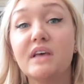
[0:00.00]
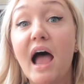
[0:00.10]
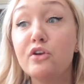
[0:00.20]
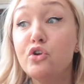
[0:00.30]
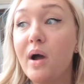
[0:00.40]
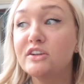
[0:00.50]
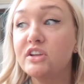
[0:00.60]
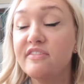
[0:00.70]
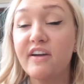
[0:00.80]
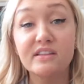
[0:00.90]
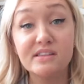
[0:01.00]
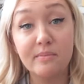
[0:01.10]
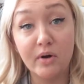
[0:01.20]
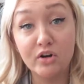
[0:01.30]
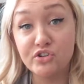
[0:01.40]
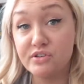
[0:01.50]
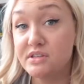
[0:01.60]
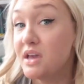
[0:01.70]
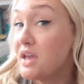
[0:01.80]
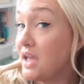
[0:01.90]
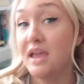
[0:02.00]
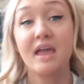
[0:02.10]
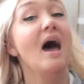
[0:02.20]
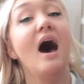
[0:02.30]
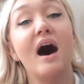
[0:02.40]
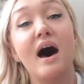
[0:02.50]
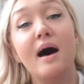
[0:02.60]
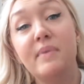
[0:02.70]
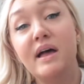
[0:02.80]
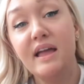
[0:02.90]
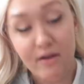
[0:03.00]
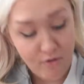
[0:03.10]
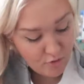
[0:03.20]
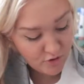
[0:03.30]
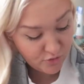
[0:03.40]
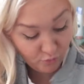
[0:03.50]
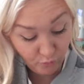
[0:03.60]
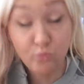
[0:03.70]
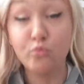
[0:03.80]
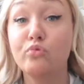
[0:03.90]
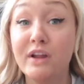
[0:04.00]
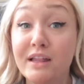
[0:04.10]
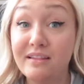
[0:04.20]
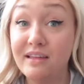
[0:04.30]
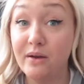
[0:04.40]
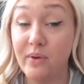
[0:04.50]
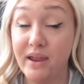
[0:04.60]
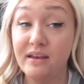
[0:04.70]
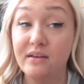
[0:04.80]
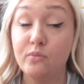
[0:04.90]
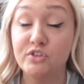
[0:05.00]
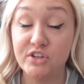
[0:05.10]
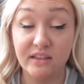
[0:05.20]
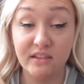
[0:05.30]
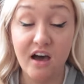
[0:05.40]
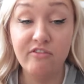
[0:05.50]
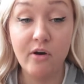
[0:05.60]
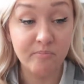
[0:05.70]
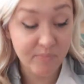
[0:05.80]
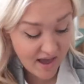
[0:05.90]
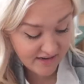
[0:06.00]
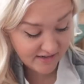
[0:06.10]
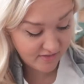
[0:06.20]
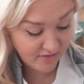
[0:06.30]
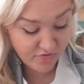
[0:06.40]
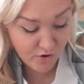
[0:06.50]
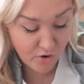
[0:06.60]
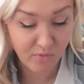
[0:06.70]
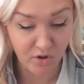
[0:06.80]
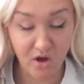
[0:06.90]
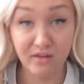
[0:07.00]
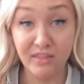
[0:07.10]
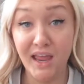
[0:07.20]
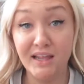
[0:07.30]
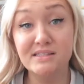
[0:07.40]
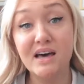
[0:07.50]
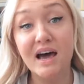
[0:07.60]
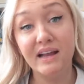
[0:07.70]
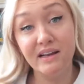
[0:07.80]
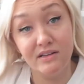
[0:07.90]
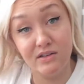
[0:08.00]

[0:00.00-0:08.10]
Uh, no, actually I found this at Marshalls. Um, really lightweight, which I love, but thermal on the inside.